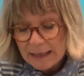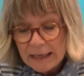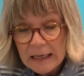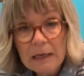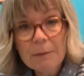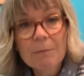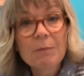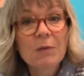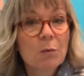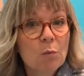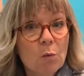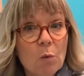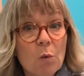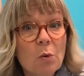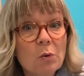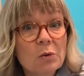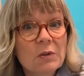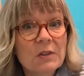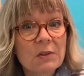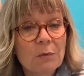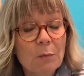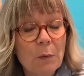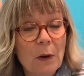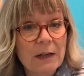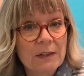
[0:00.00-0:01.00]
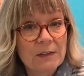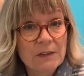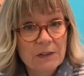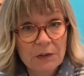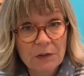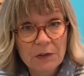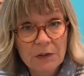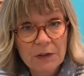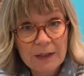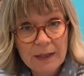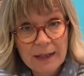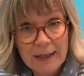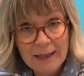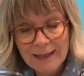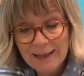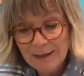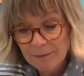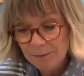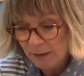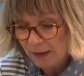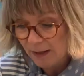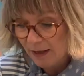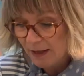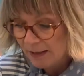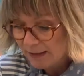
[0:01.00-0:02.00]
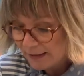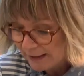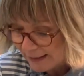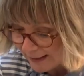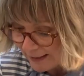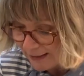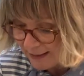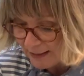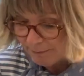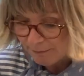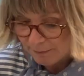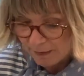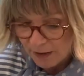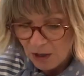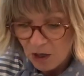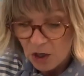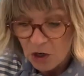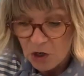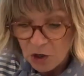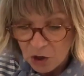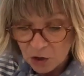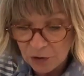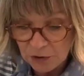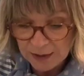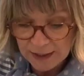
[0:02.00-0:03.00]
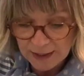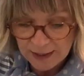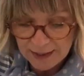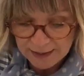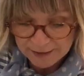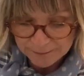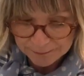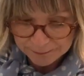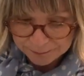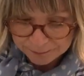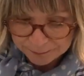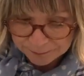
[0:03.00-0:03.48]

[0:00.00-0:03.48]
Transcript: keep the water wet, so keep looking.